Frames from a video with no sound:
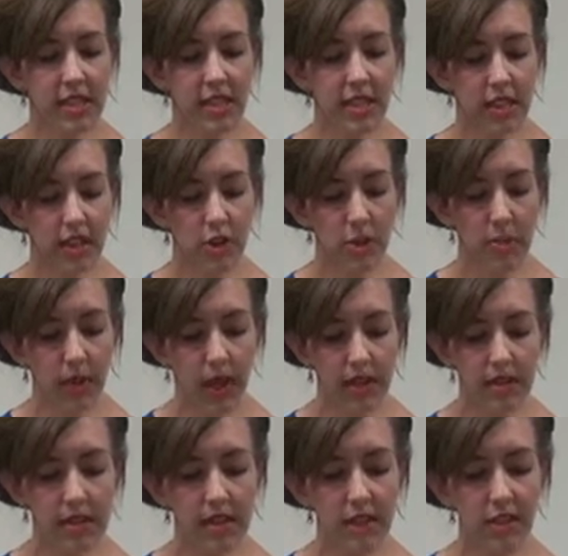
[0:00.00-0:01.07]
declare the
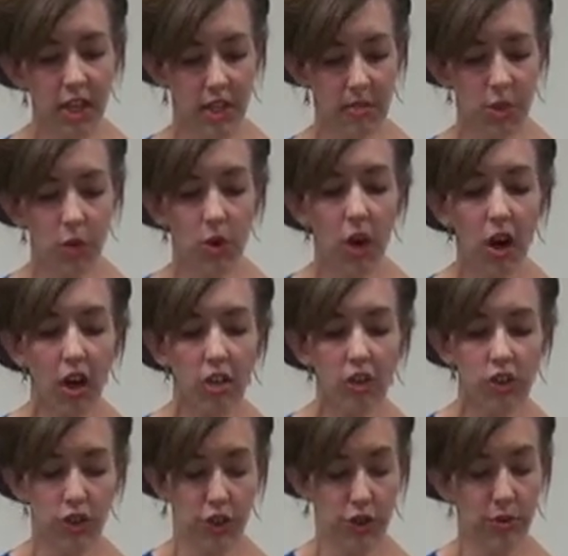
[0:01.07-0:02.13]
praises of him who
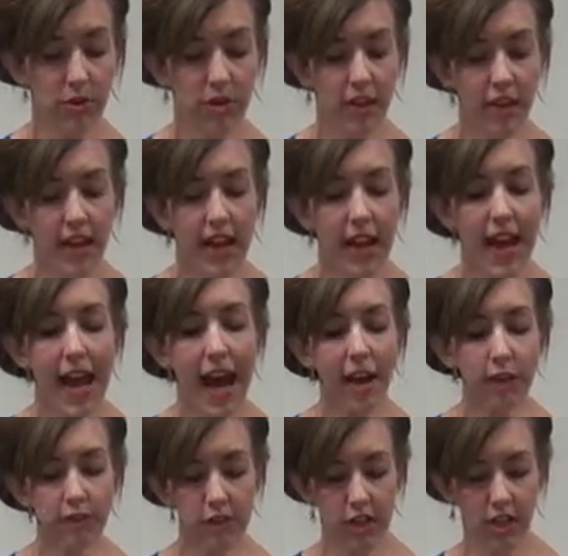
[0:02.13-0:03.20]
called you
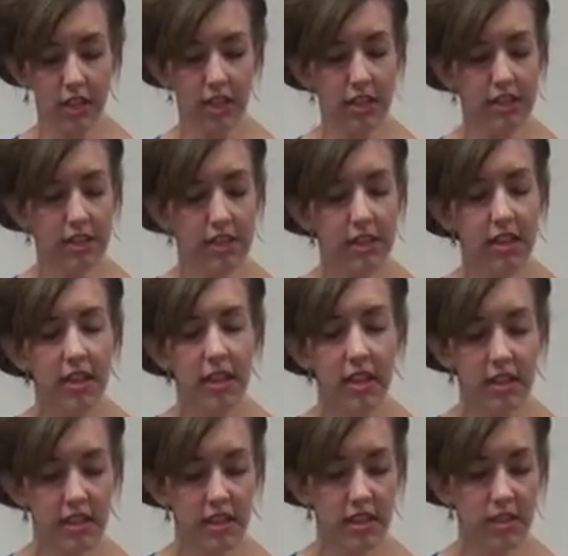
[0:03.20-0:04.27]
out of darkness
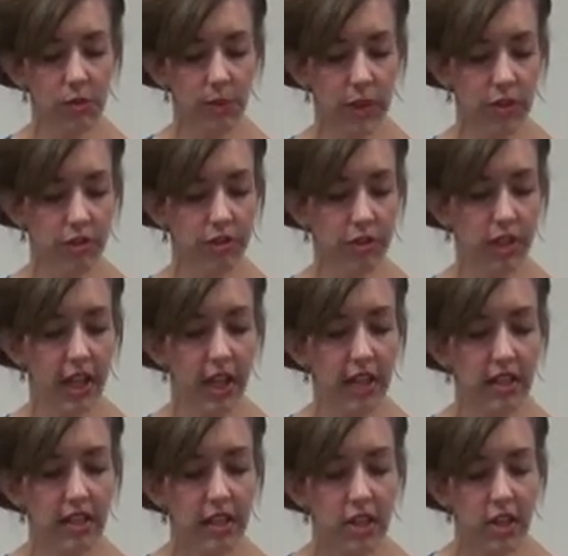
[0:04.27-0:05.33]
into his wonderful light.